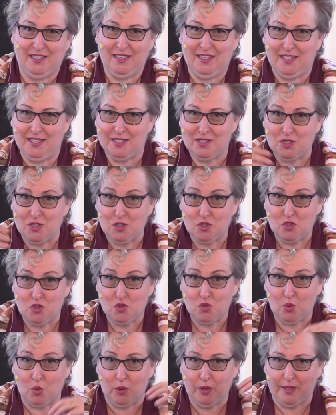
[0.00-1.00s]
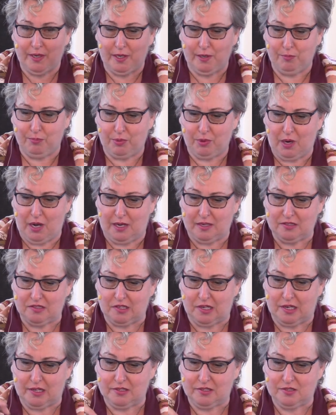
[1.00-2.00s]
It's a sorting
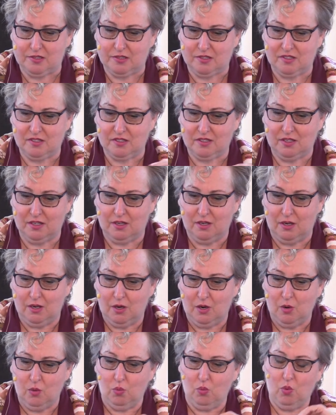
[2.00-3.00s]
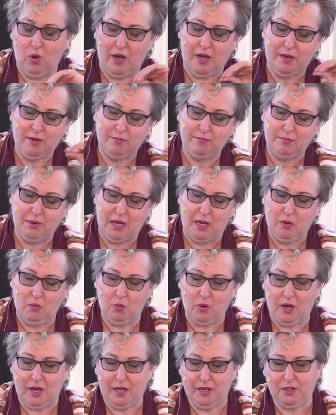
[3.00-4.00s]
process. One by
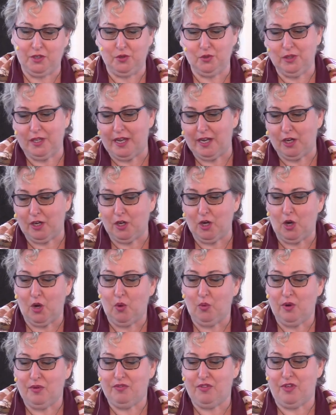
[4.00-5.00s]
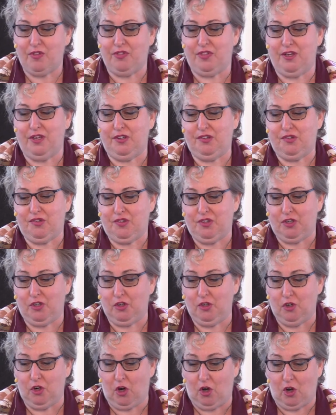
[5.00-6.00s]
one, you let go of the things that
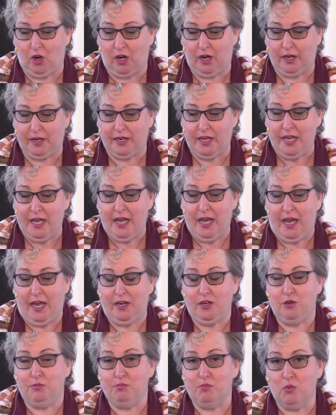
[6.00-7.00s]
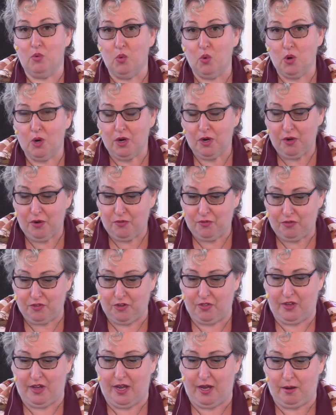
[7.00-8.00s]
are gone and you mourn for
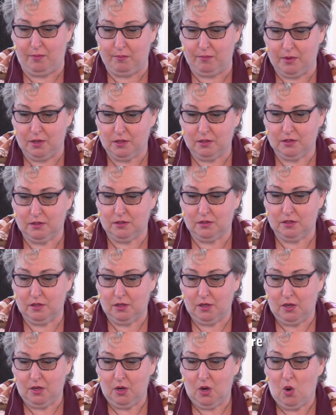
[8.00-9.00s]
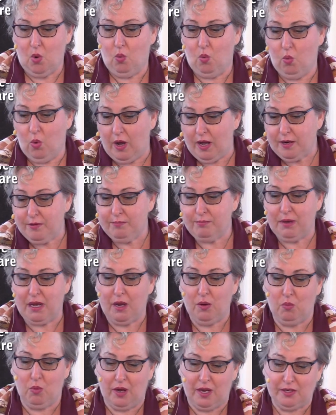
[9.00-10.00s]
them. One by
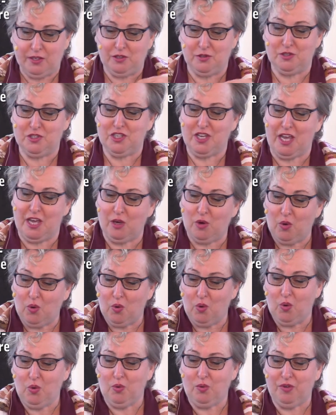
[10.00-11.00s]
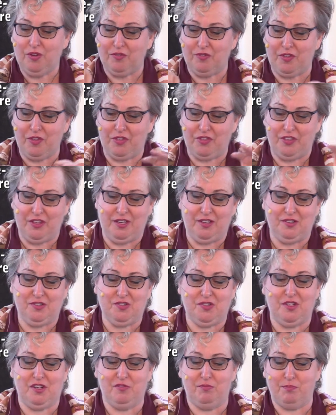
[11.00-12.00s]
one, you take hold of the
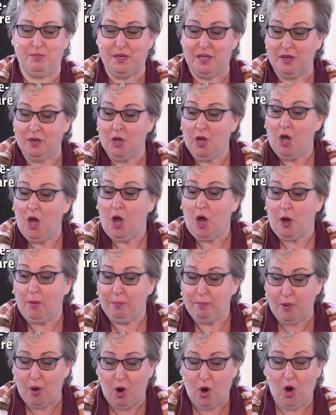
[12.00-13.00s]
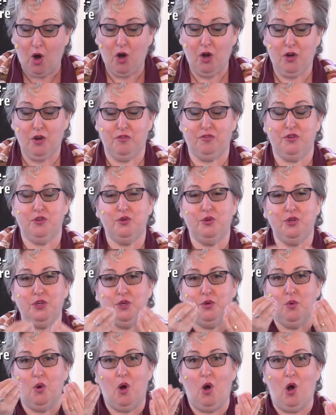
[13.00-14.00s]
things that have been a part of who
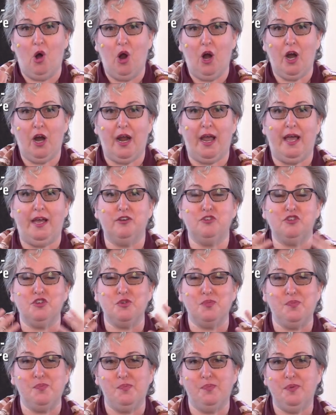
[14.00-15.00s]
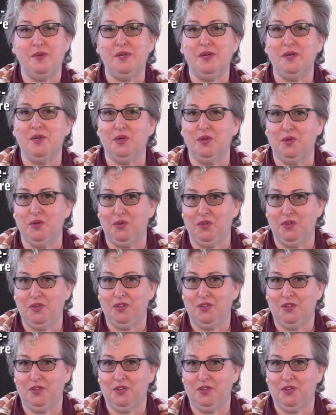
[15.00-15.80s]
you are and you build